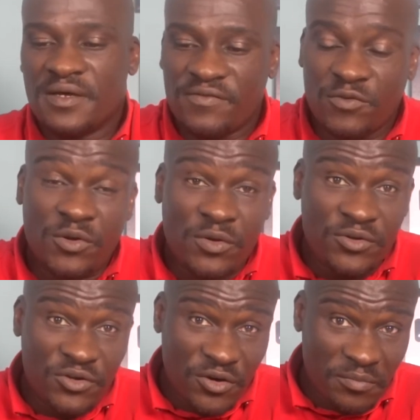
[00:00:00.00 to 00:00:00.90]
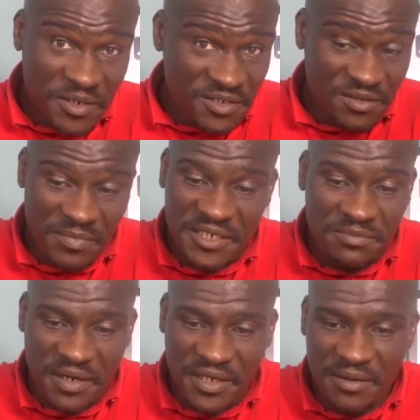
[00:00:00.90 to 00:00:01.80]
If you want to own your own business, make
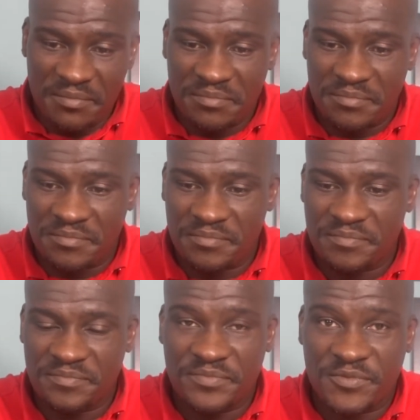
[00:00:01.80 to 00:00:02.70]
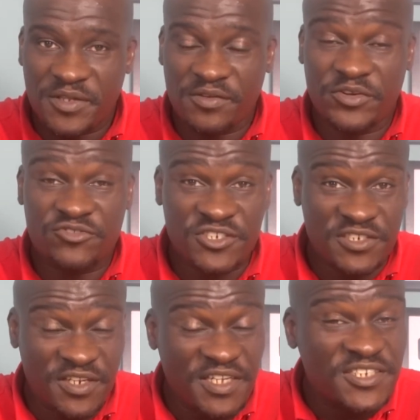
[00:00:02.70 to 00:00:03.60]
money, if you're
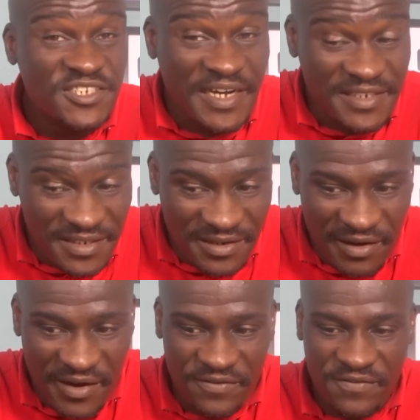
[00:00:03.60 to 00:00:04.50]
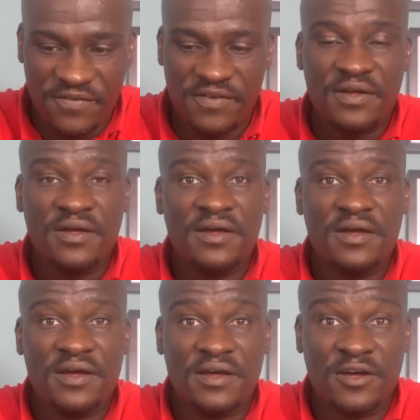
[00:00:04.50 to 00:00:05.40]
interested in an exciting life,
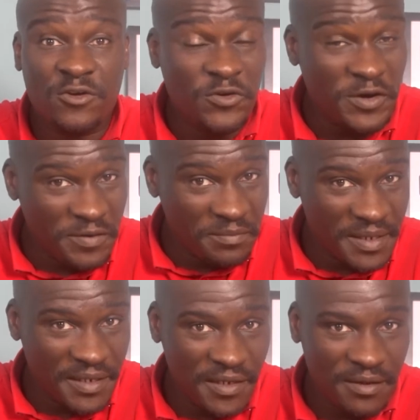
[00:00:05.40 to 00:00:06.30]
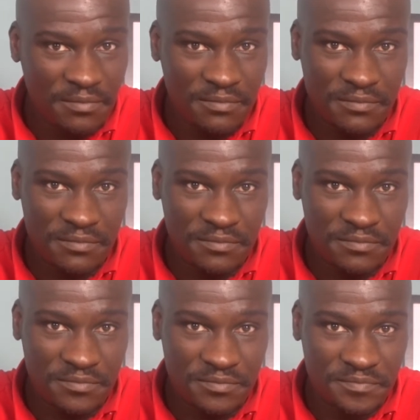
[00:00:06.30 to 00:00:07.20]
career in media,
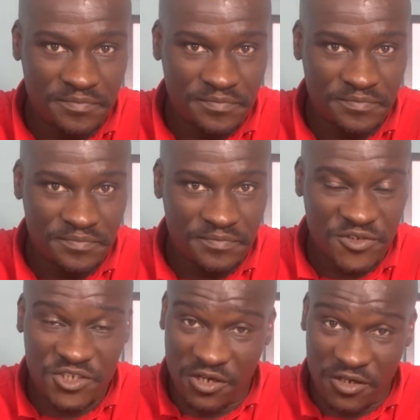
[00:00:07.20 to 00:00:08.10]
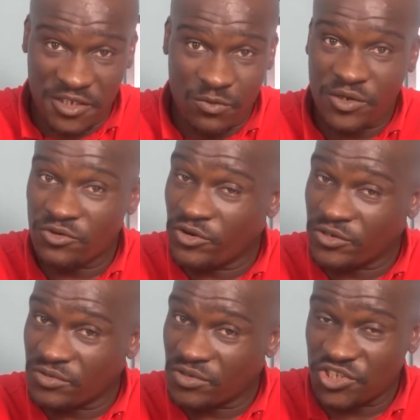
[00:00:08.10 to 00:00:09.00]
starting one
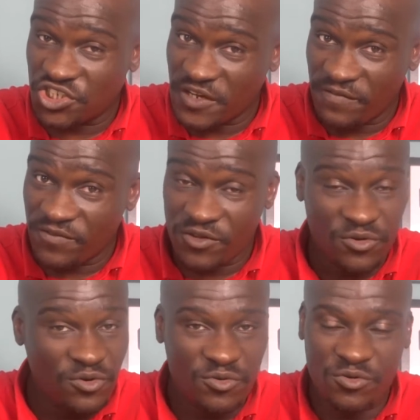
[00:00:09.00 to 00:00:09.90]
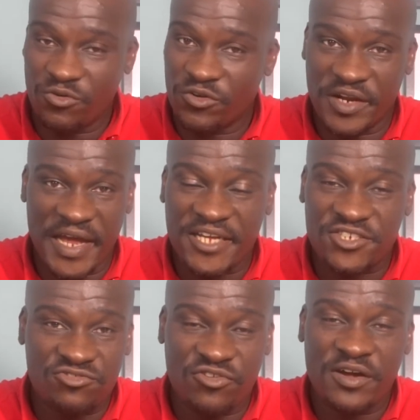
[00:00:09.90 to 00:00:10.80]
or a shift or an
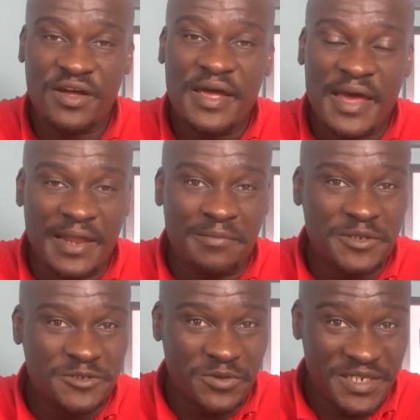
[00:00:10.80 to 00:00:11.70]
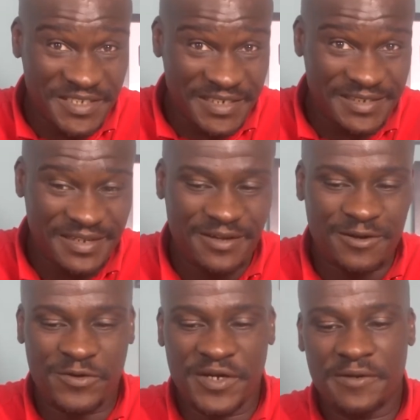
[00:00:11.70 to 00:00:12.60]
extra element to an existing
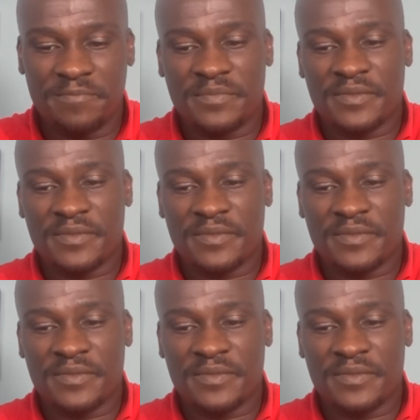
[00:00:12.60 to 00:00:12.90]
career,